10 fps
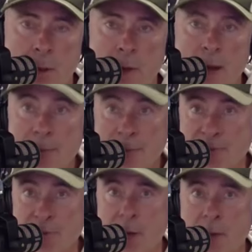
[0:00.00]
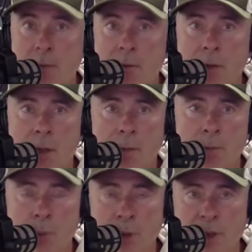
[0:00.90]
you know, up the front
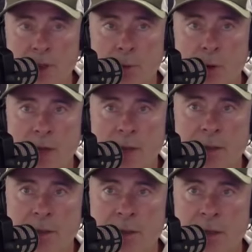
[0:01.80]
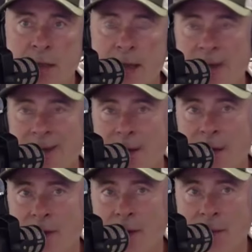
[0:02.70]
winning some races and adding
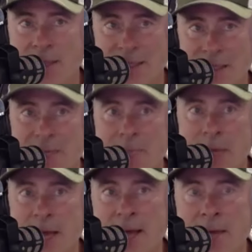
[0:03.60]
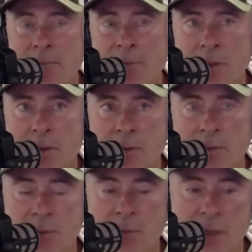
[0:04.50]
another team name to
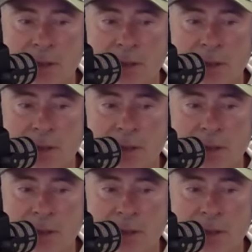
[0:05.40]
the